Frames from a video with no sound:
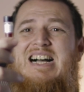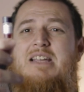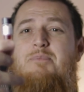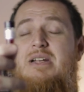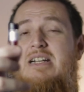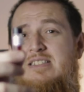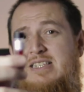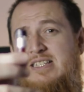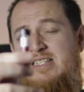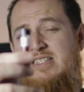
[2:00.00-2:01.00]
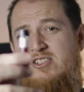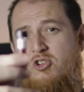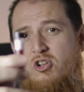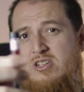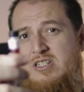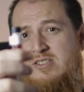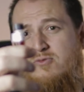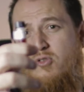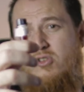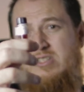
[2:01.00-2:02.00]
I paid $600
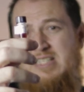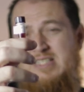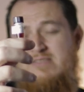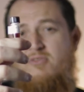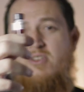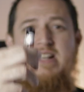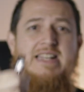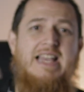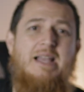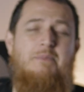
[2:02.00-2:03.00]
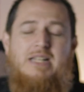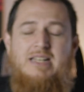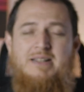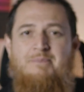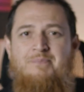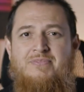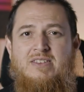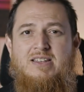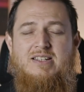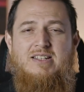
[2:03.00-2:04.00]
for this 1 ml.
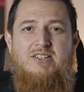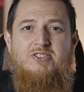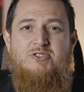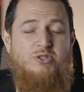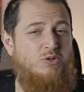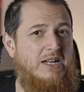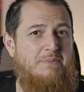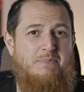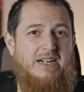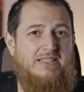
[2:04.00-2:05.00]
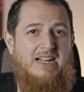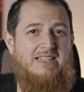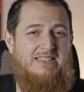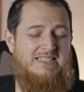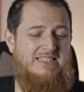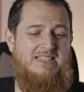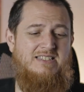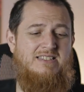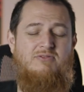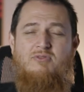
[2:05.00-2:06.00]
So you can bet that this
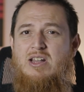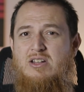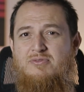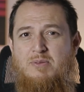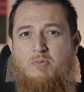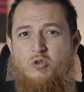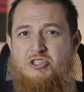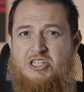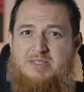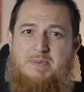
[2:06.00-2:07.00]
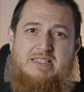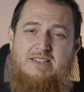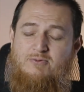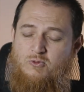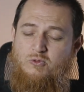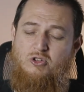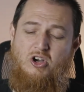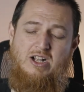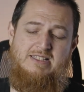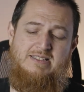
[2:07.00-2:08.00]
is one of the most expensive oud
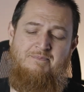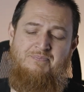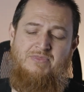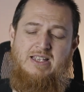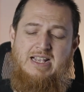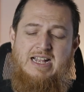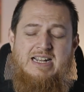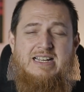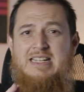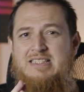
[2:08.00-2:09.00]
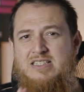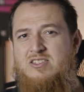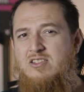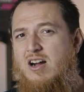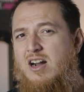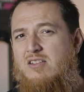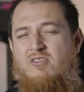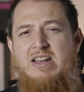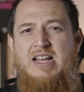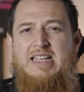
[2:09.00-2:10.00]
oils. And in the start,
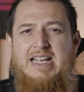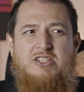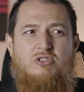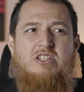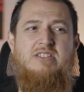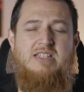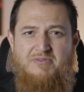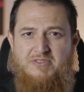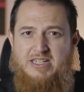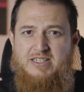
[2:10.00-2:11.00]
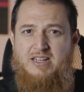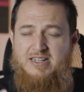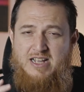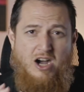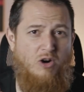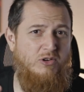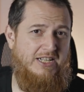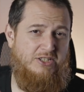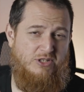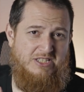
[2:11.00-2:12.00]
when I actually sniffed it and how it
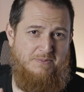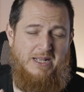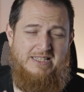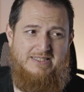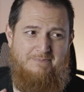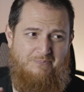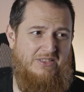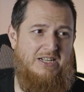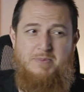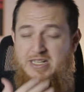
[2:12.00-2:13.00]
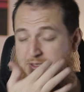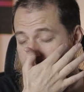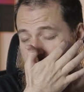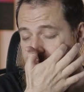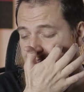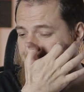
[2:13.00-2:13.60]
actually smells, let me explain.